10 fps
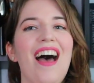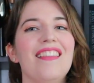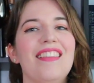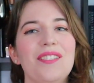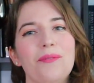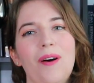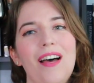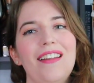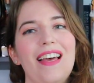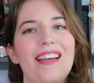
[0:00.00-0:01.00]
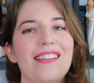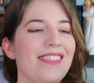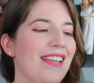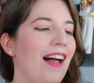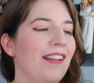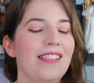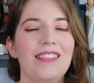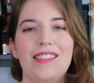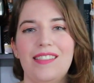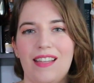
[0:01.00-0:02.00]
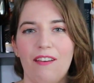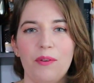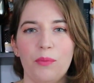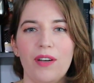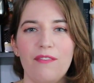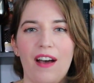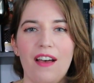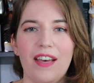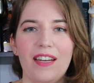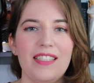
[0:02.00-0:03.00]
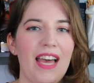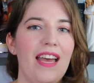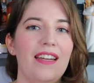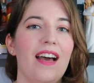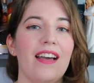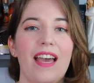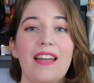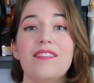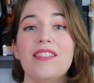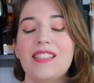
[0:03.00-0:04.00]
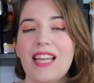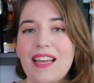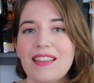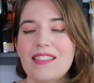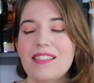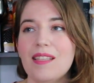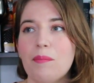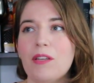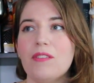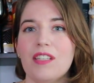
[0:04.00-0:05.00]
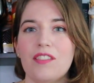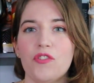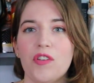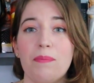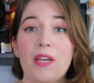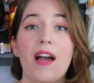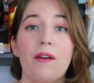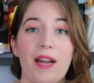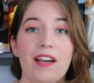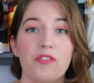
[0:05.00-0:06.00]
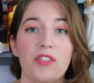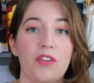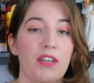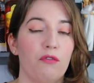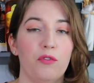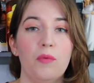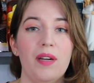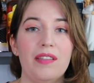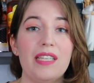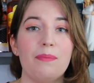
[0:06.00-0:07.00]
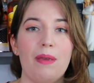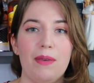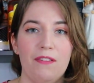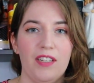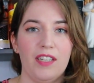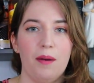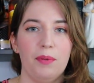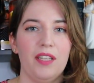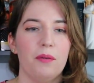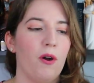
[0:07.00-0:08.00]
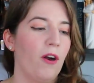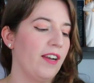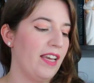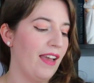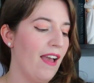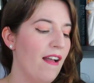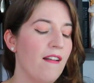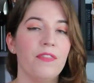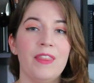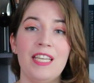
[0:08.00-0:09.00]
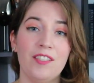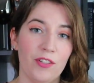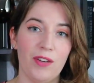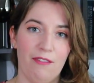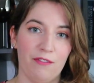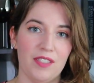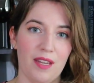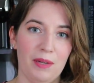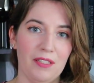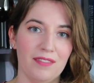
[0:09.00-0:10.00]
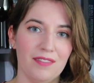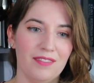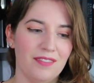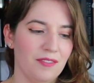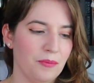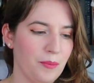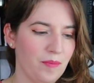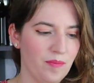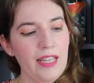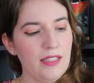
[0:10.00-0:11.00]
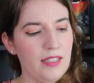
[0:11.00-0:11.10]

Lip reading: This one, like a solid 7.5 out of 10. Again, saying this as somebody who doesn't drink beer, I would actually drink a full one of these, maybe even a couple at a party. These are great for summer. Let's